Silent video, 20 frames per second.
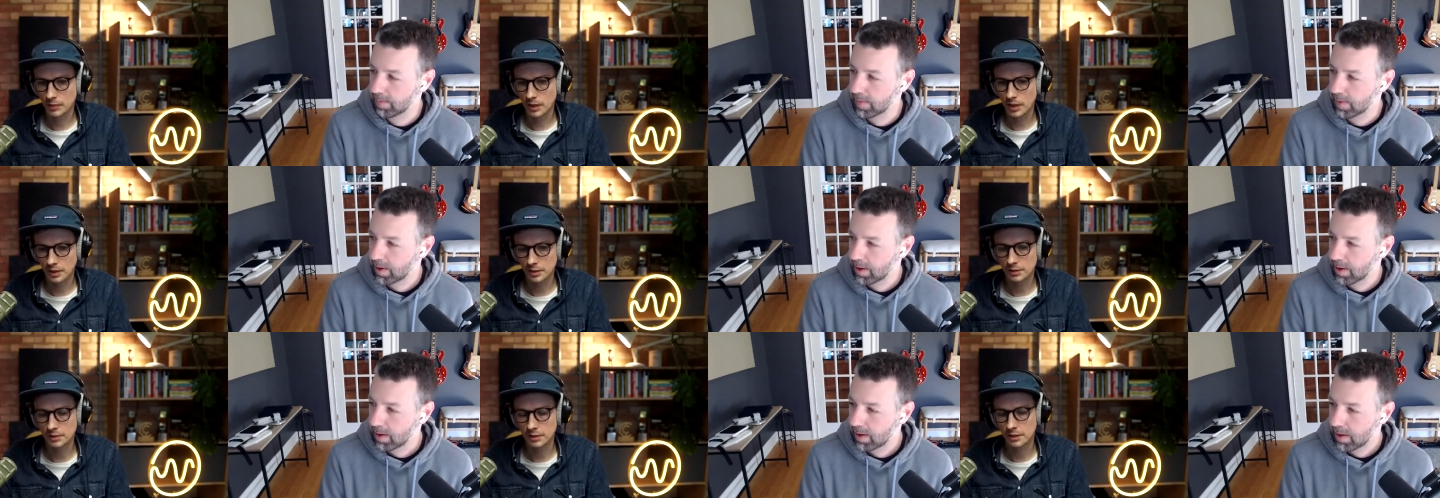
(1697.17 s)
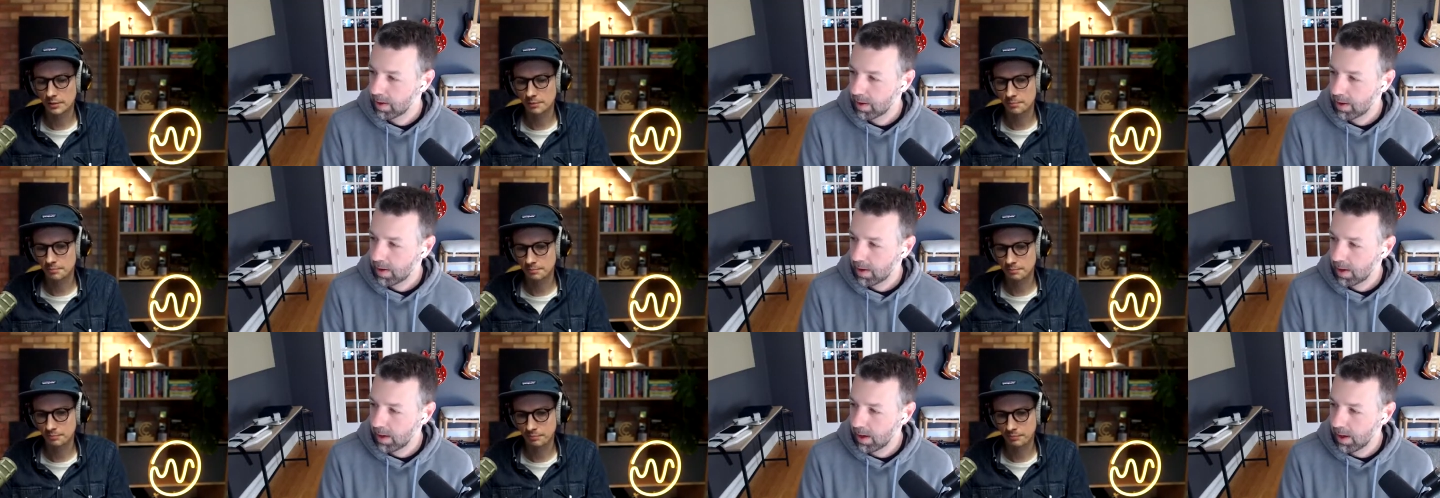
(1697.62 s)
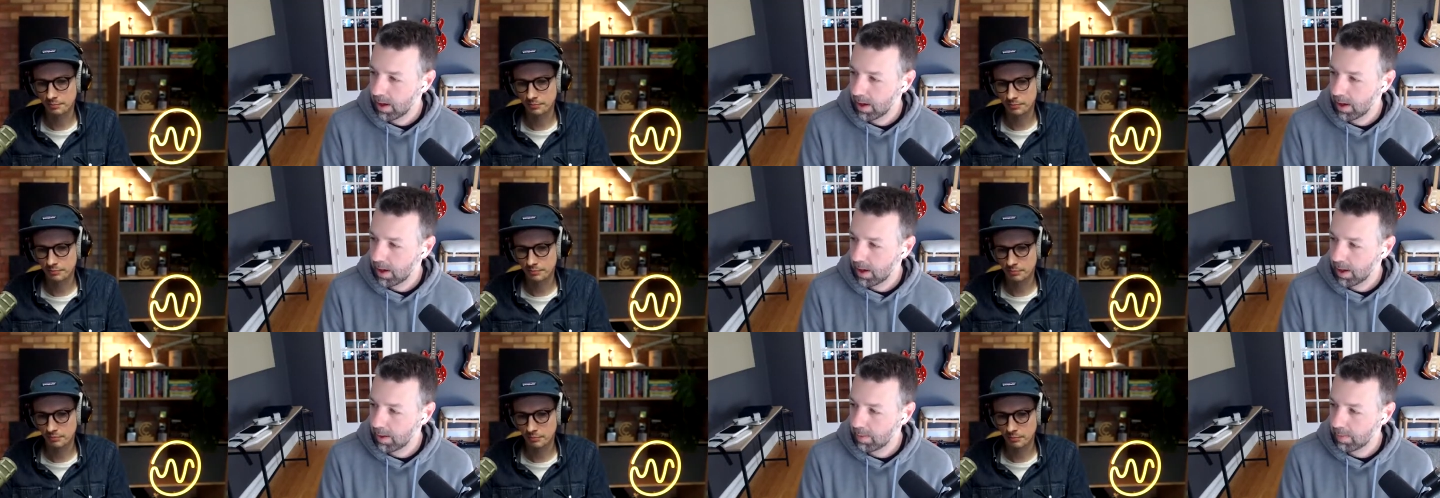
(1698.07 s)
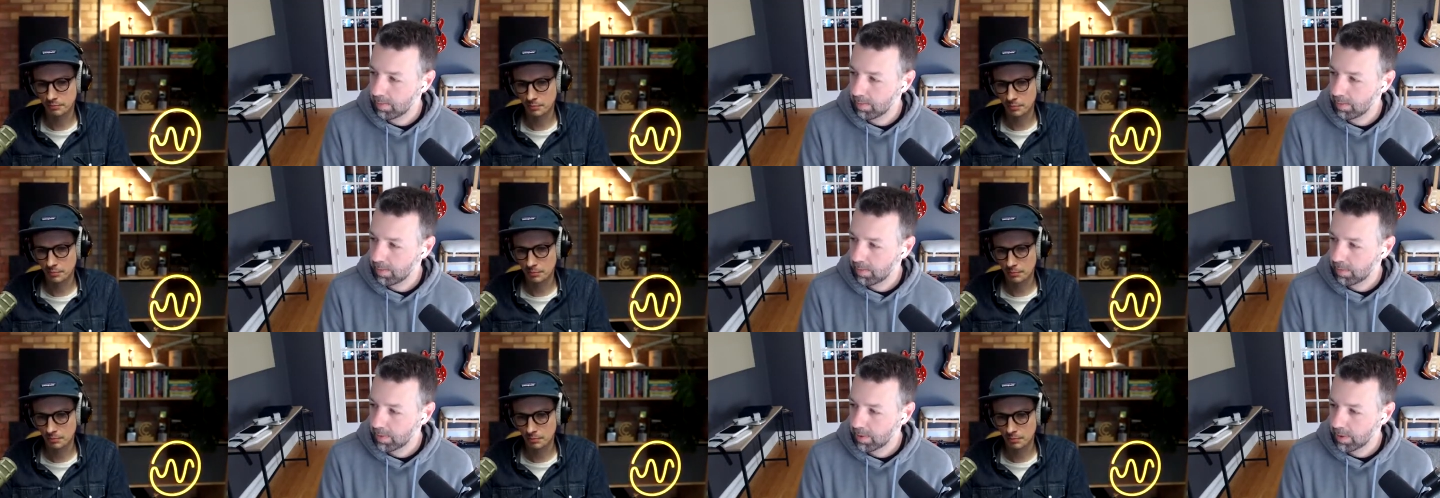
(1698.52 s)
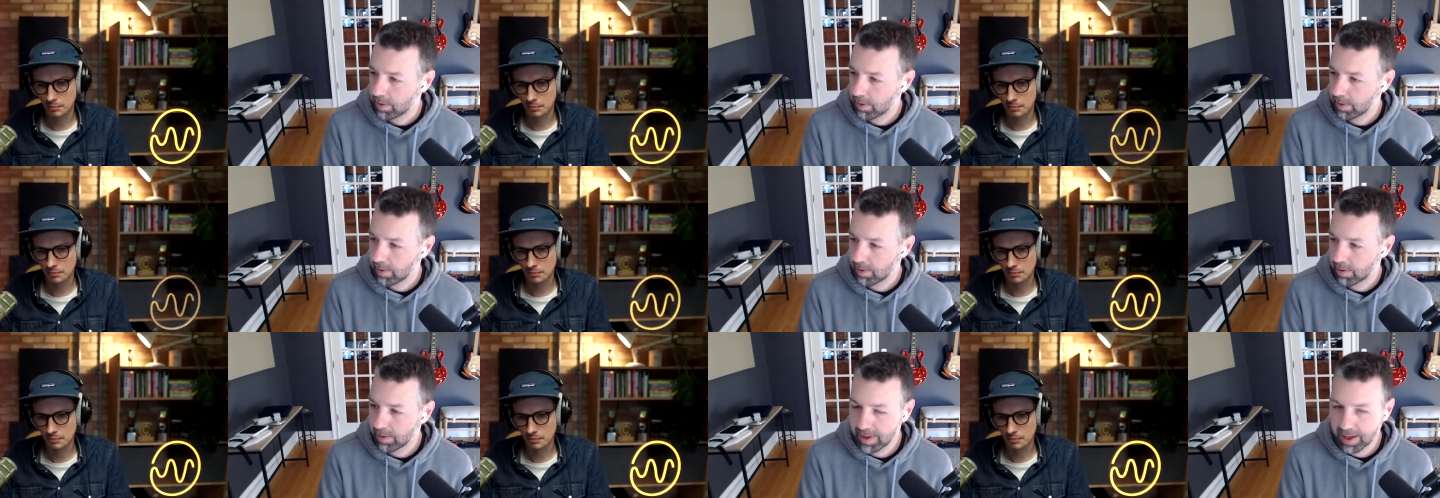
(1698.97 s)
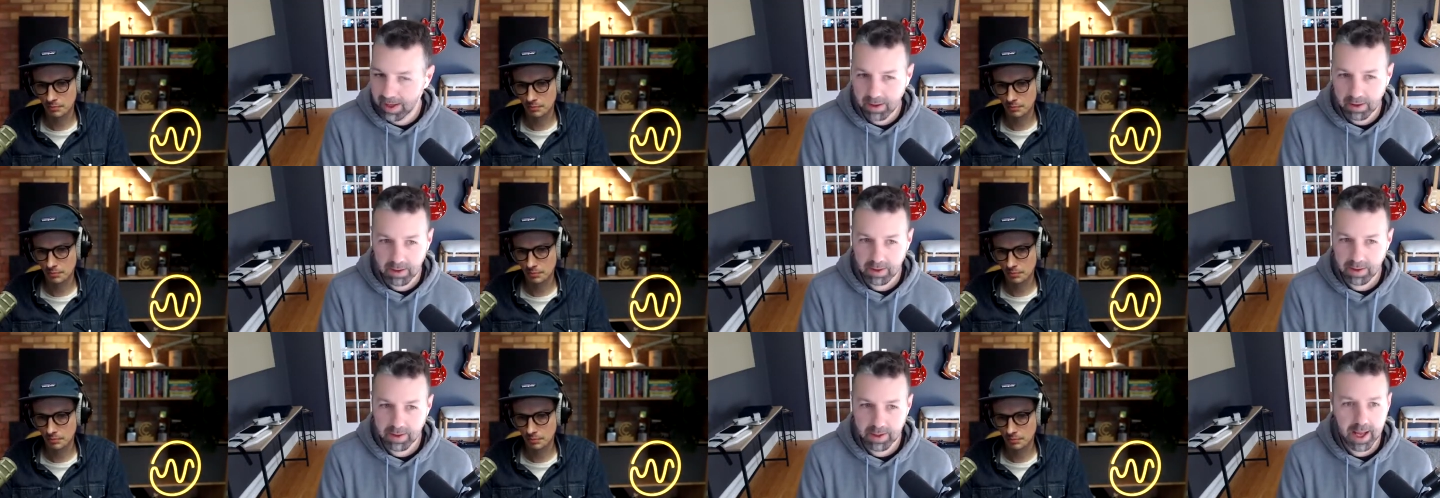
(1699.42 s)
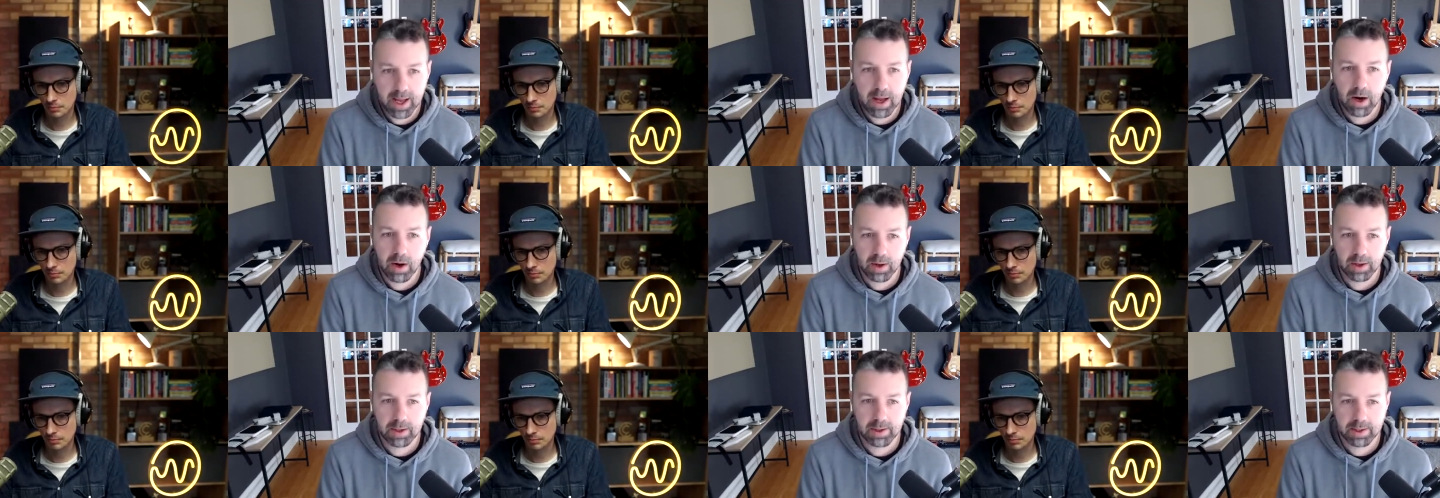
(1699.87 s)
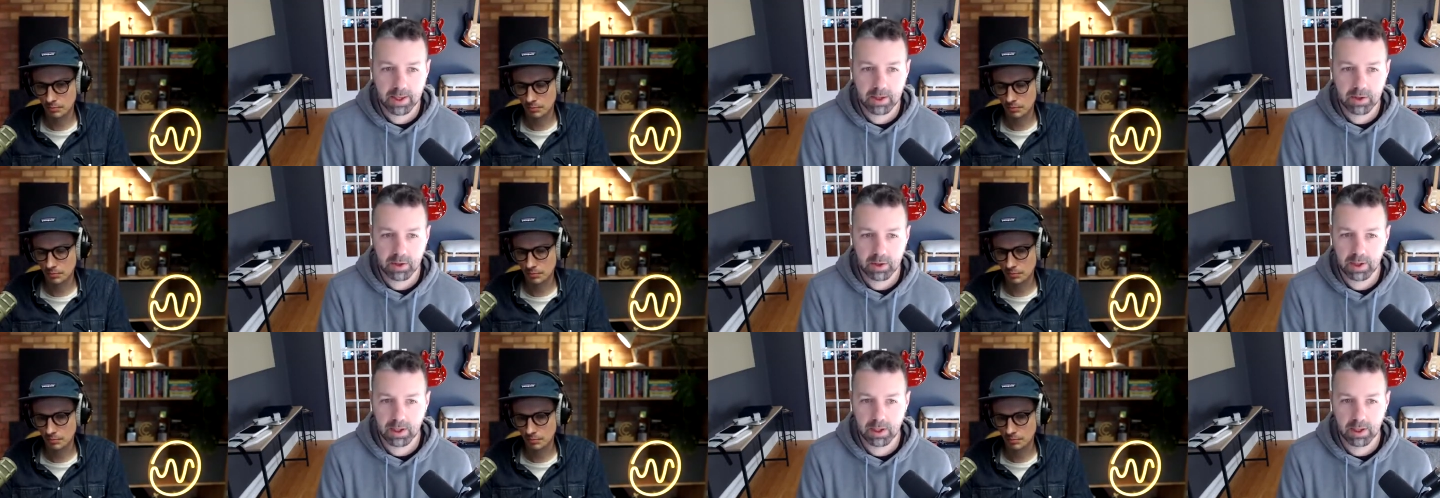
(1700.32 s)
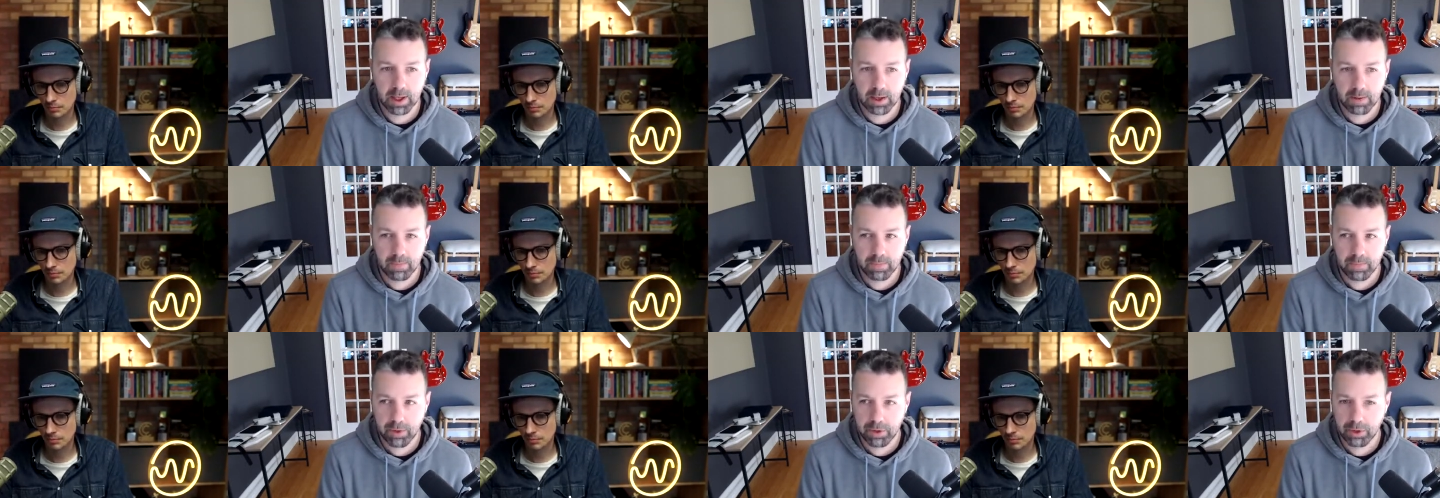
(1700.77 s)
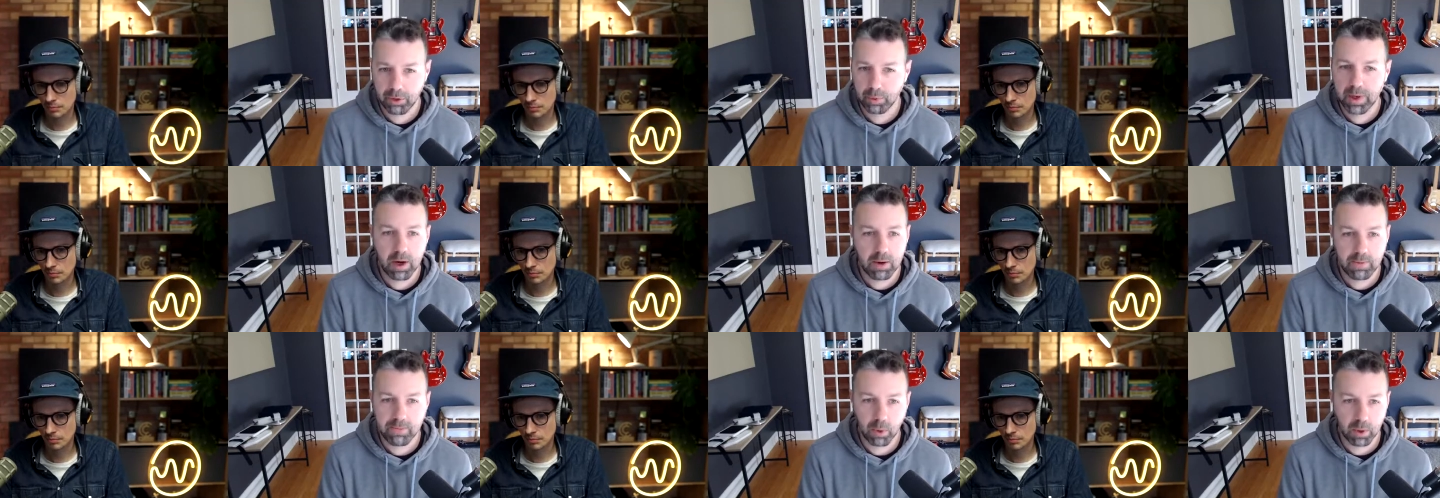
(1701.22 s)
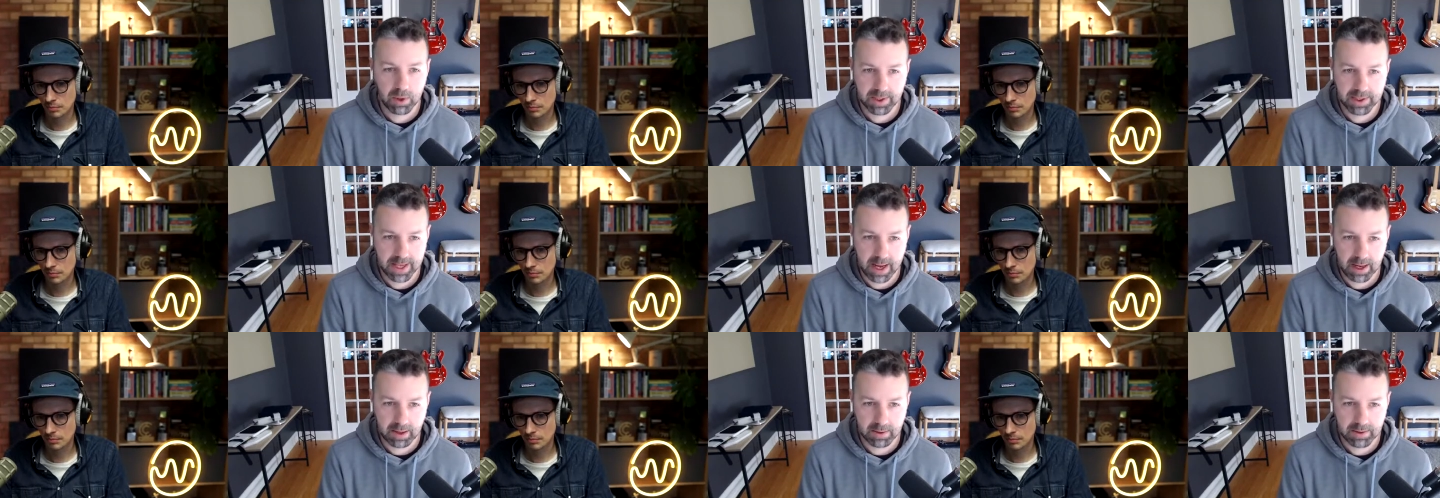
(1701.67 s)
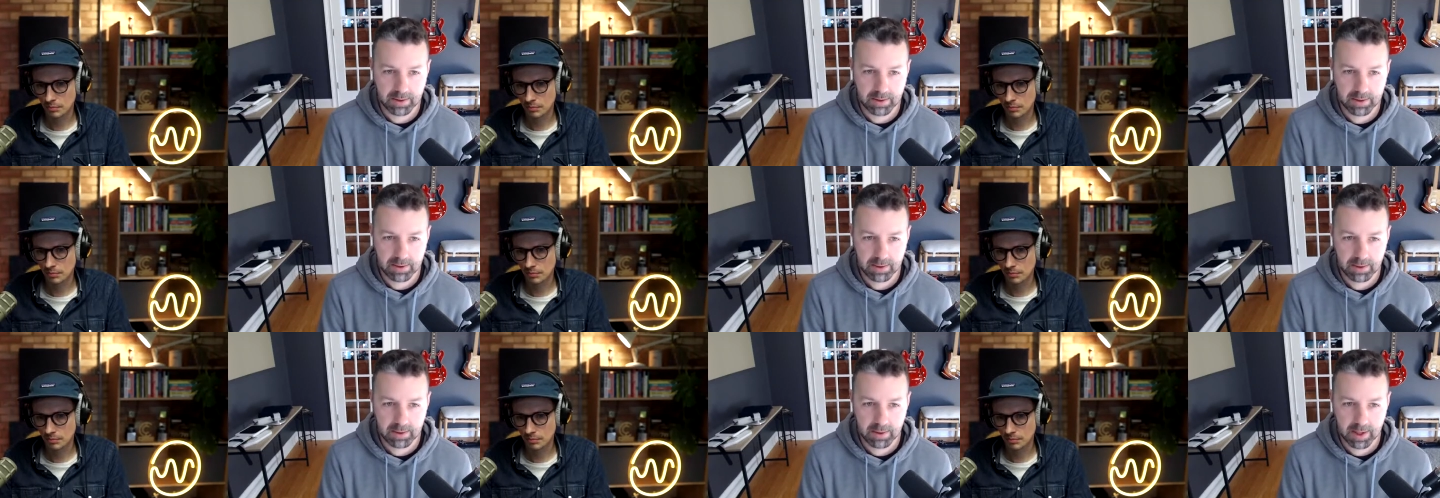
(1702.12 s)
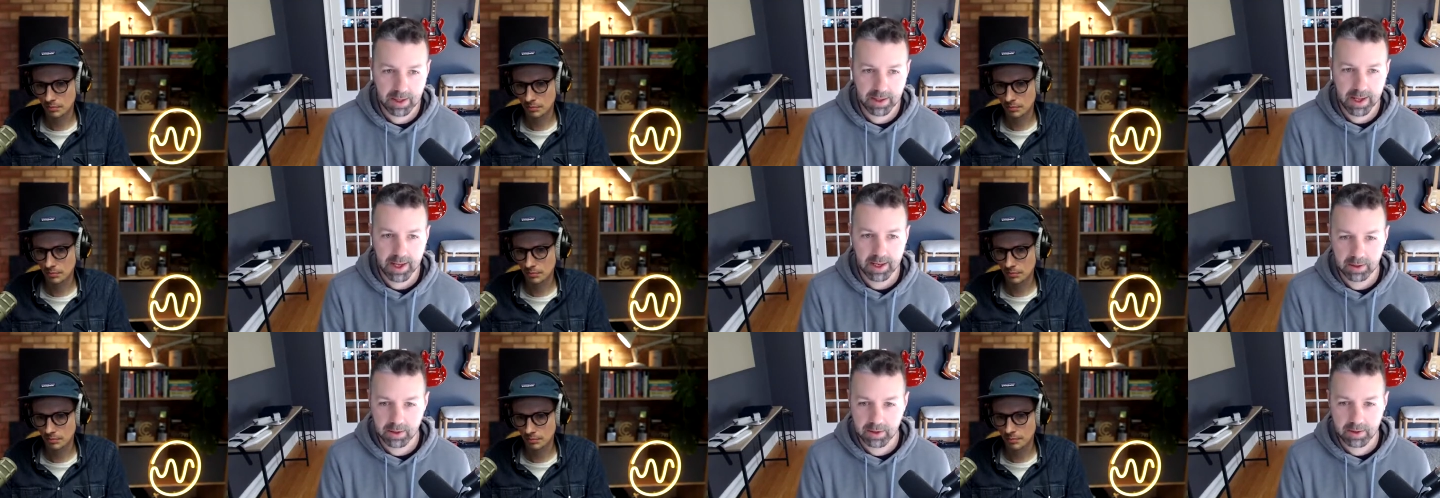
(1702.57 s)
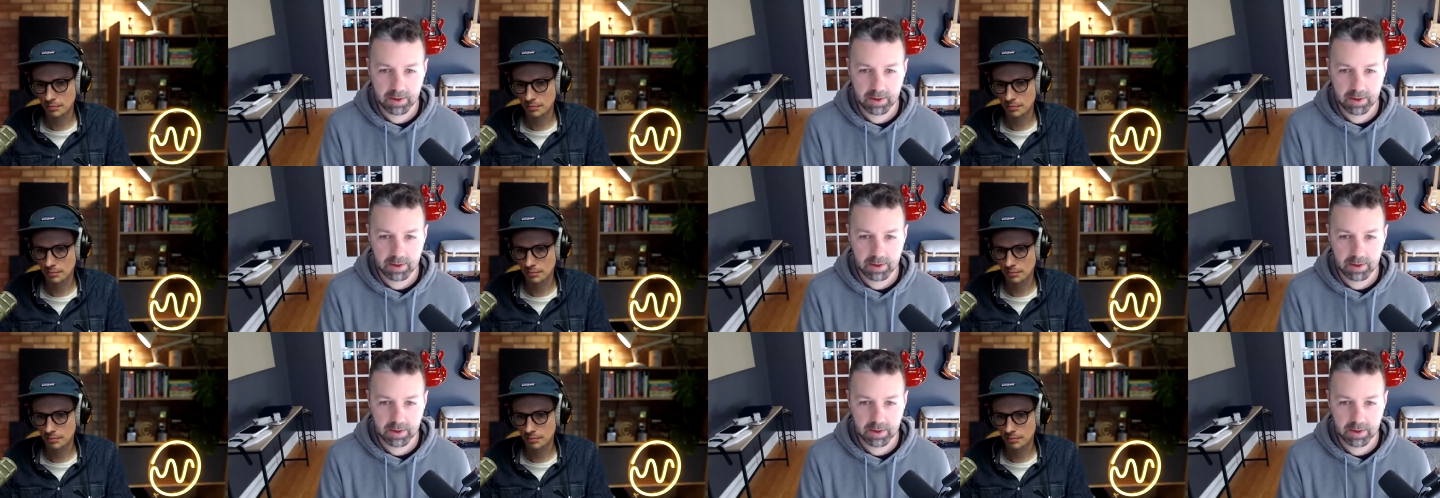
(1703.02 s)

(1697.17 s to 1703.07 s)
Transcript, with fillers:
Speaker 1: It is, yeah. Um, they they are essentially like three or four sounds, and they